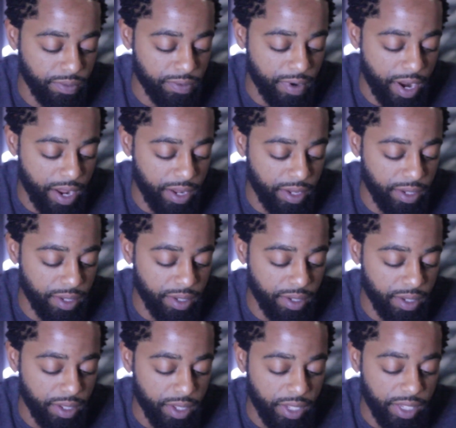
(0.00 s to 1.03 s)
right?
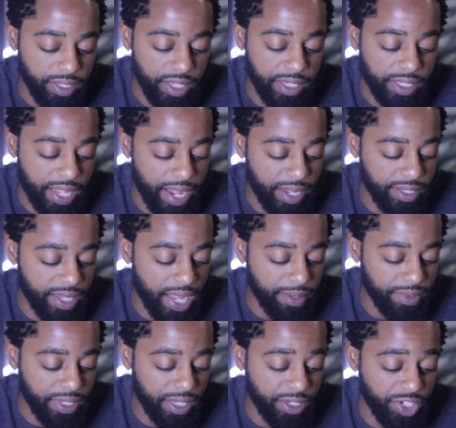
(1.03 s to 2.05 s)
It says
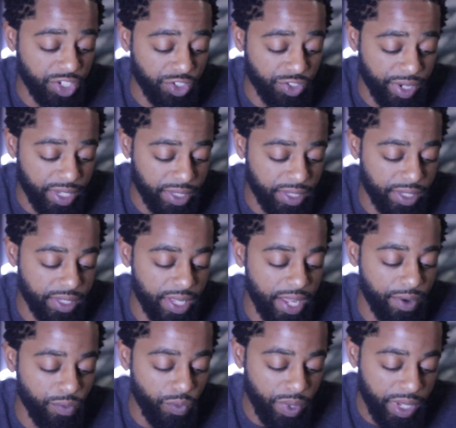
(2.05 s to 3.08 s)
nighttime sex stresses
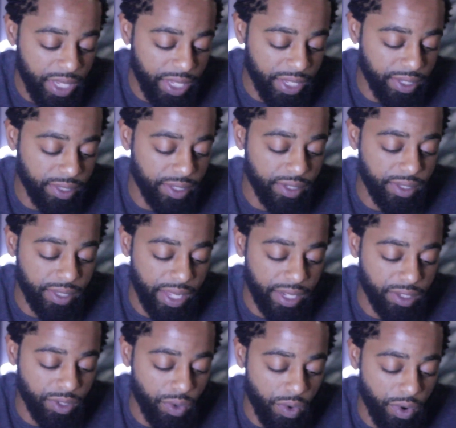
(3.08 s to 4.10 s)
and weakens the
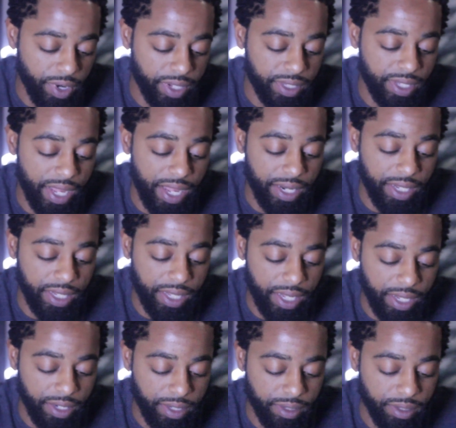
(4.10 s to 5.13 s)
sex organs and the
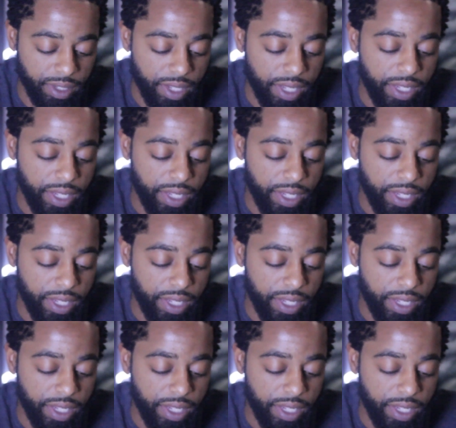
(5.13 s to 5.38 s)
kidneys.